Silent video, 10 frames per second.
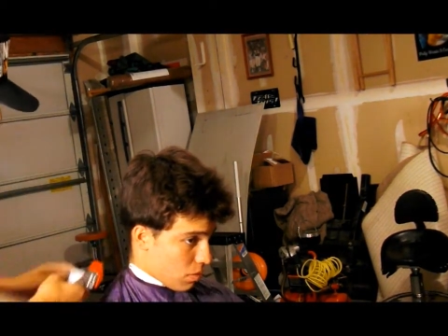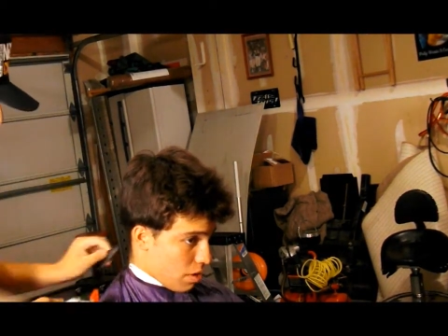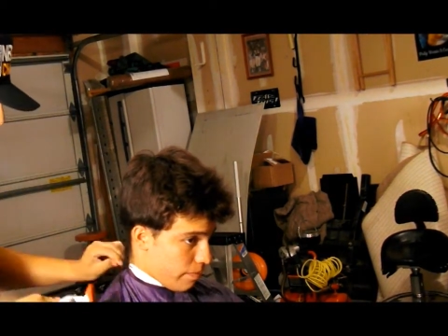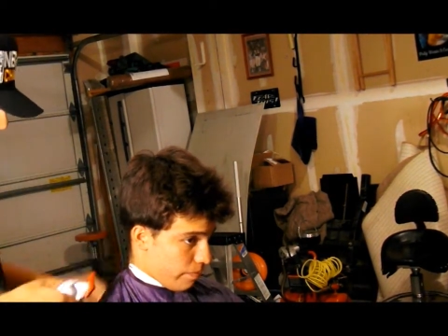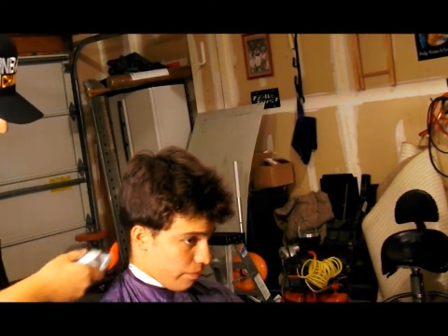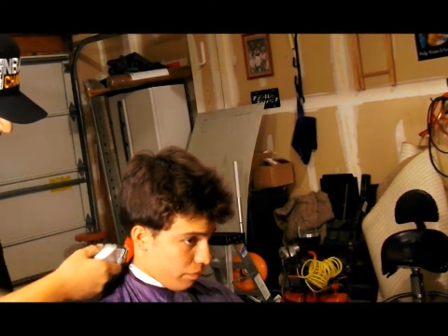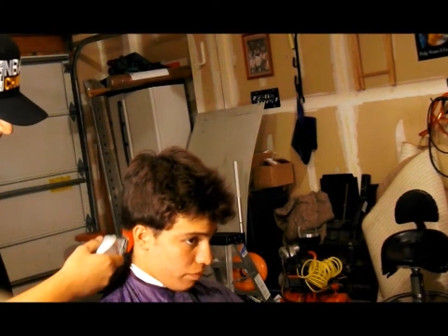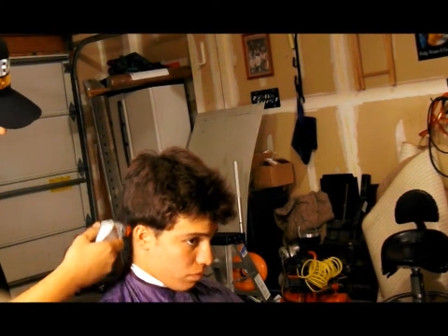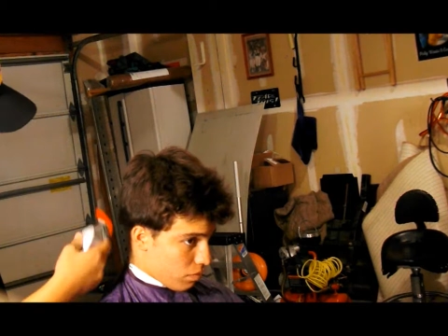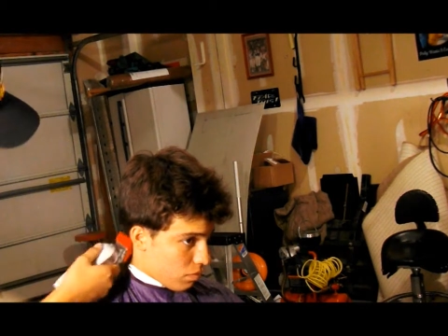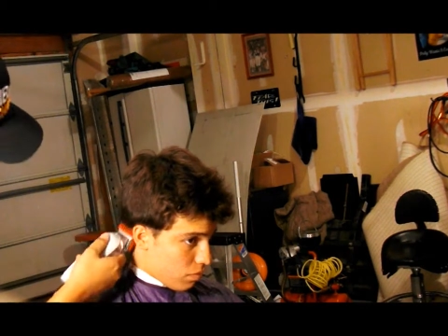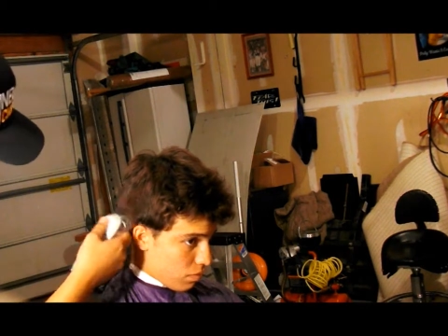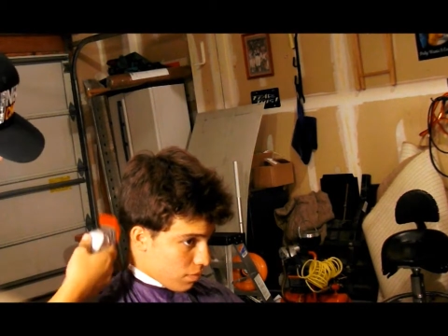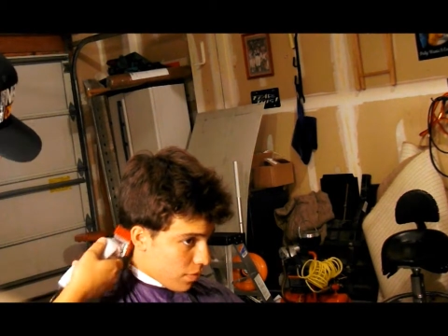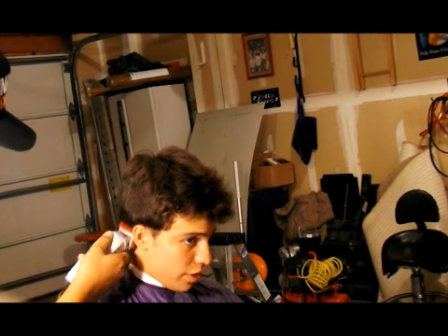That's the reference pic
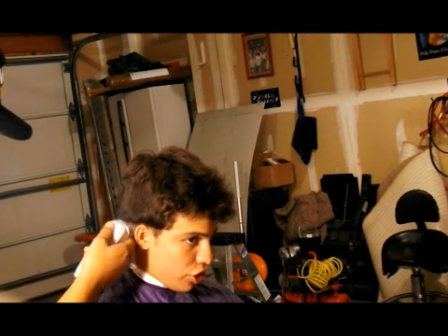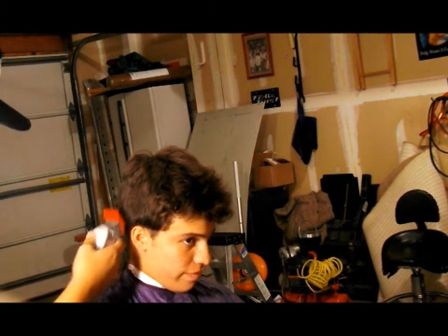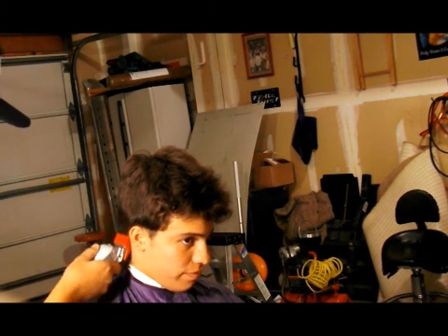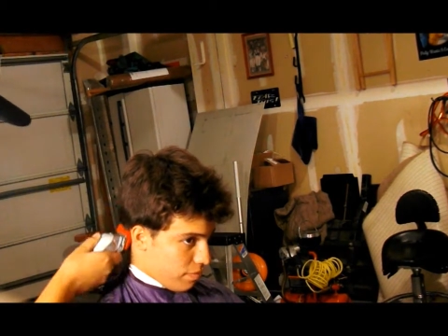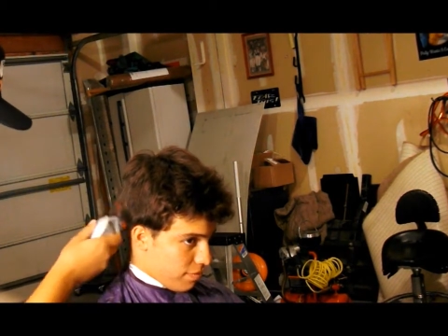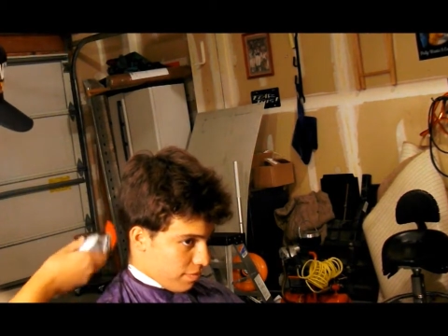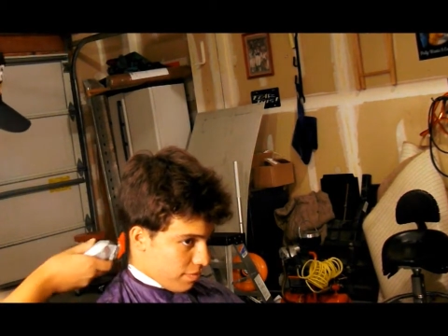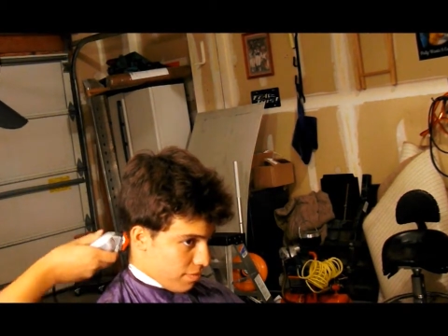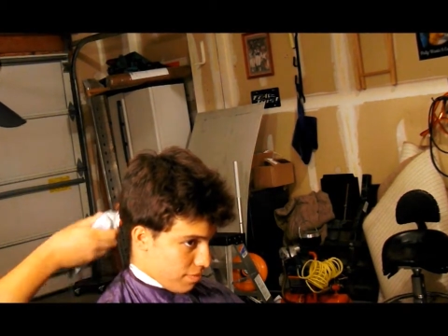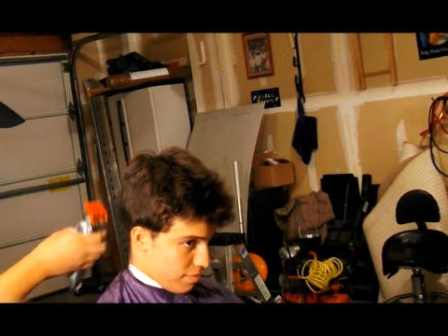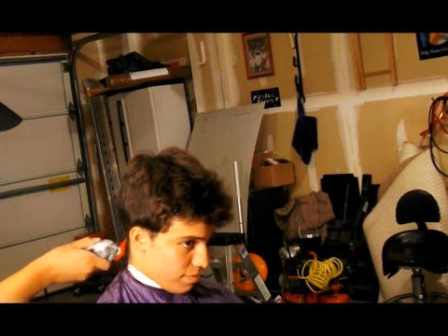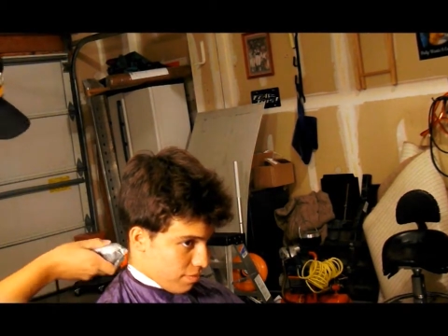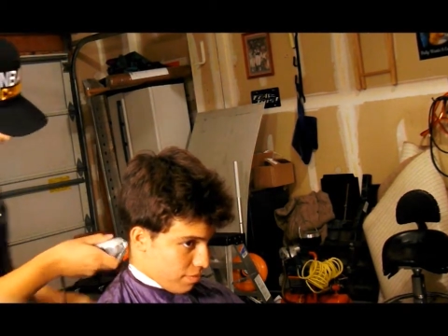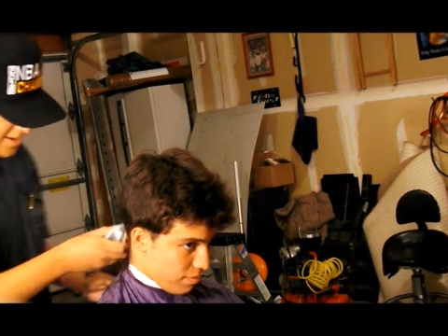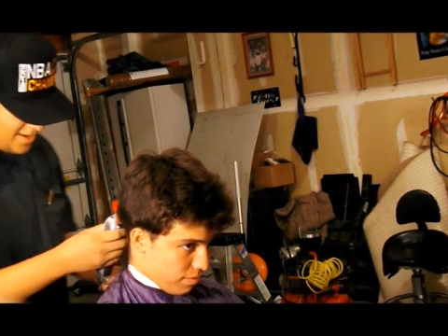my client showed me, so that's why I call
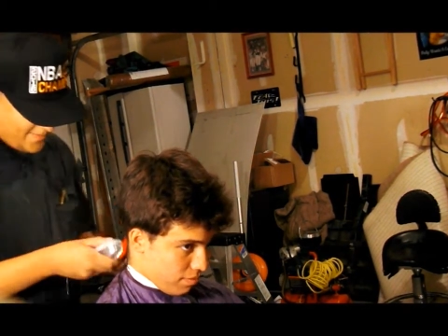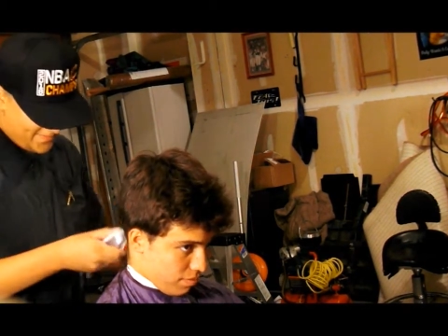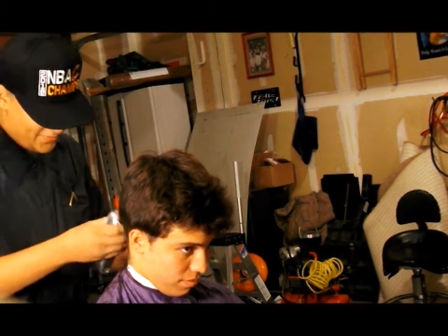it that.